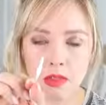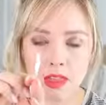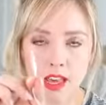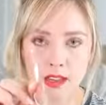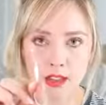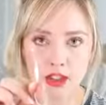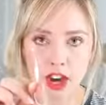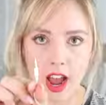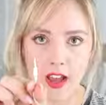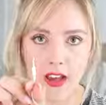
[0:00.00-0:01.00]
this
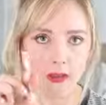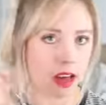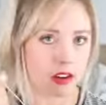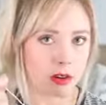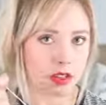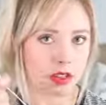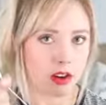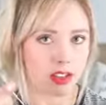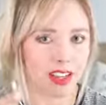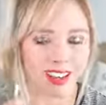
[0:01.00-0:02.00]
jack. I don't know what it's
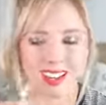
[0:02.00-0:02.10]
called.